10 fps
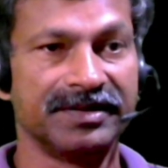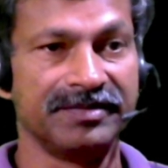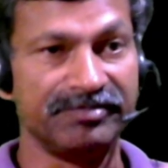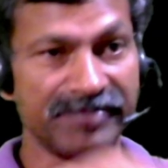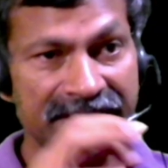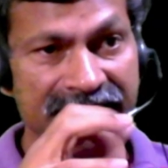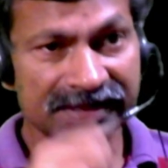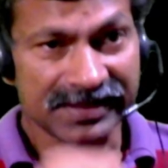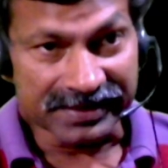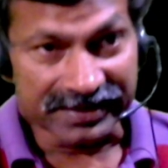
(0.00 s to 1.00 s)

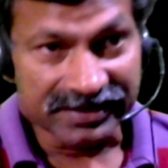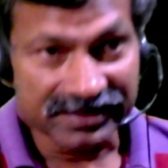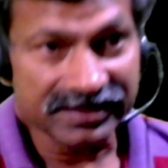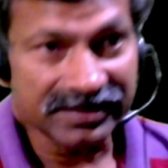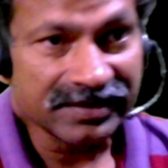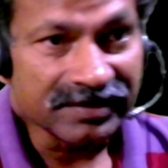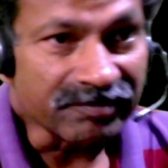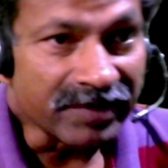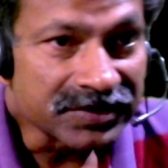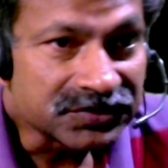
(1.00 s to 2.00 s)
mainly
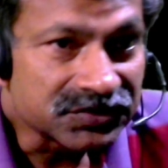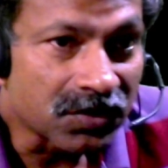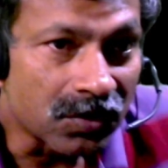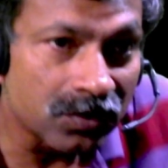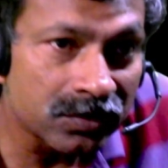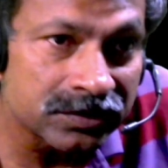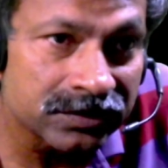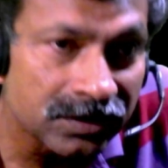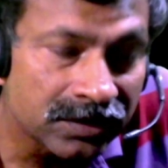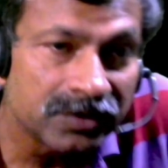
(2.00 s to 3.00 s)
based on
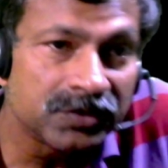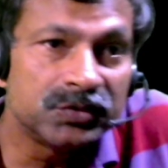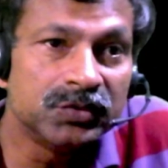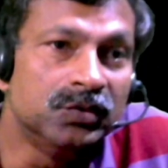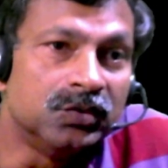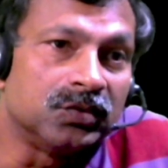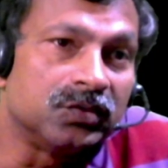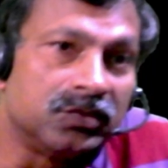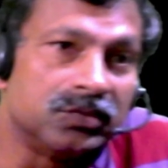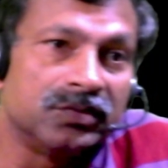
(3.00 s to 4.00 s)
two
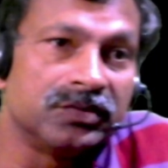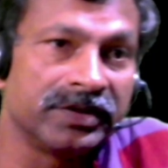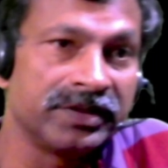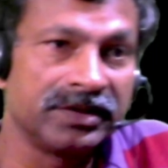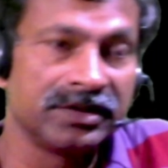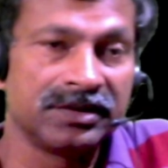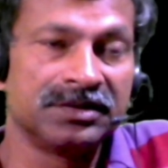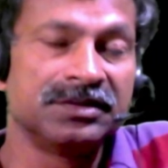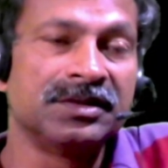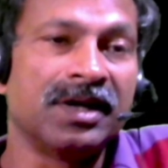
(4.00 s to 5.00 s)

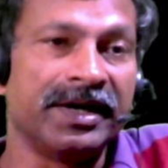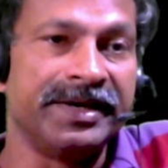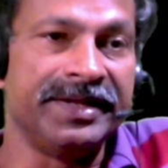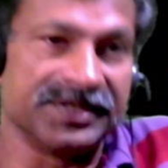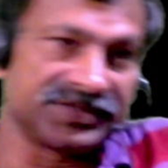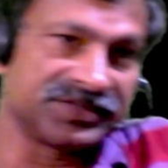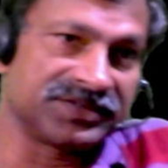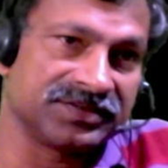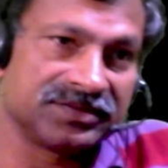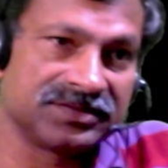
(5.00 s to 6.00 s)
ideas.
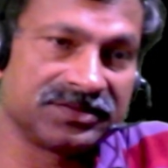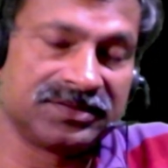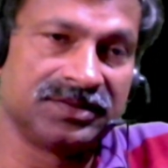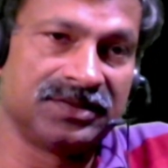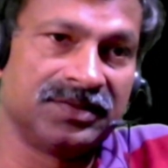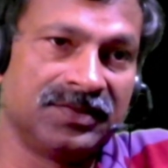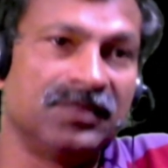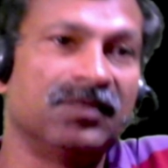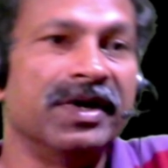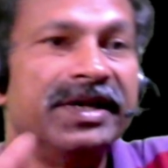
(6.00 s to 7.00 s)

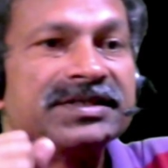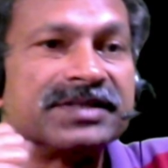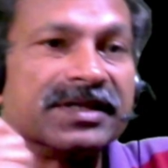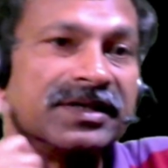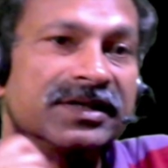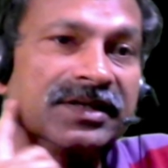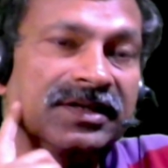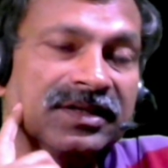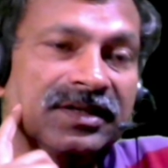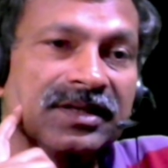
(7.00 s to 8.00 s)
One is the
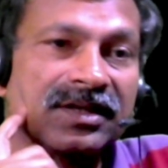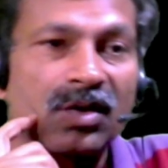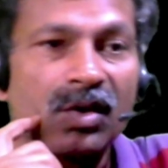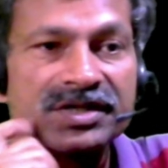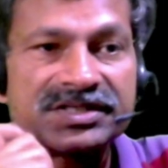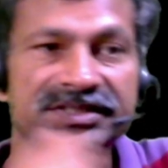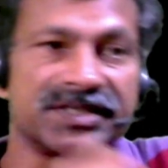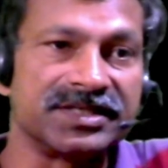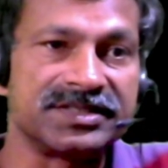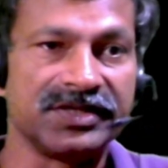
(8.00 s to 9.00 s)

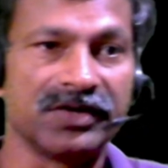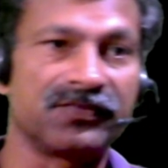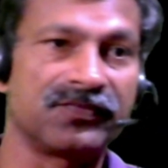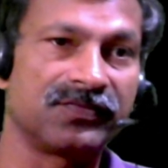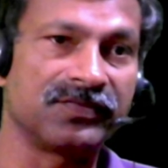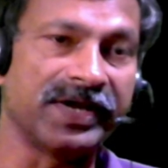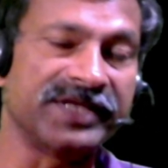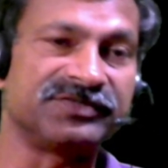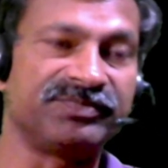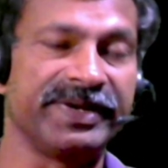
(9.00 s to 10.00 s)
constancy of
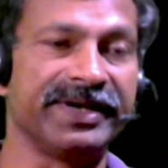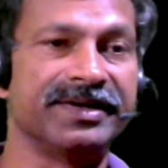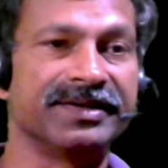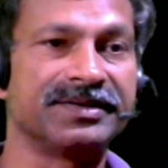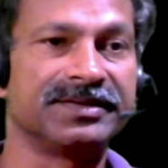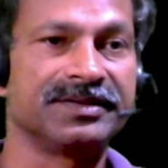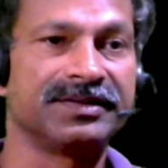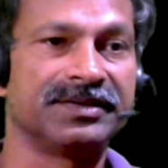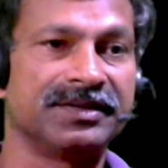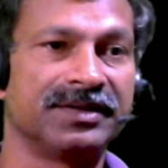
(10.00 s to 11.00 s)
light speed,
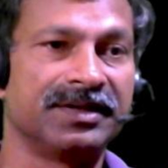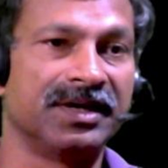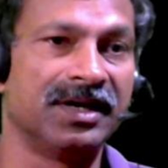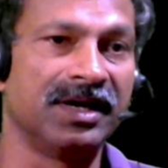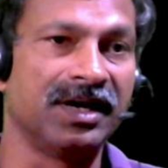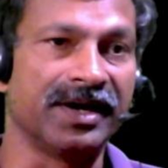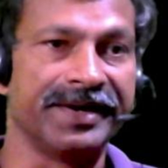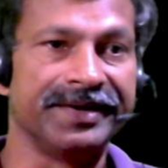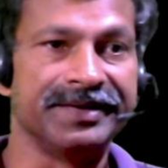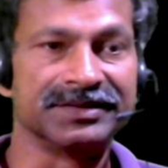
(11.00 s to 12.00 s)

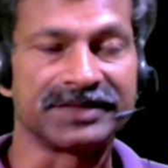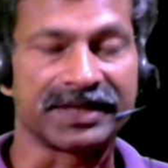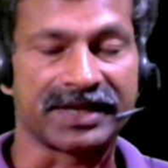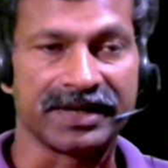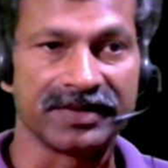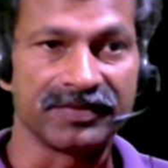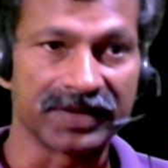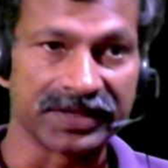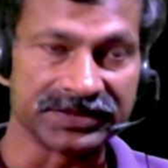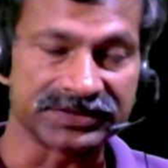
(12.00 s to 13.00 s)
and the second
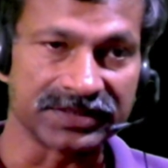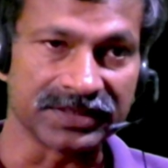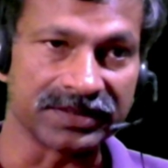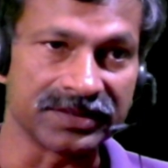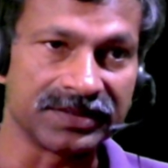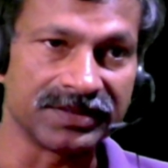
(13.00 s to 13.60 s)
one is the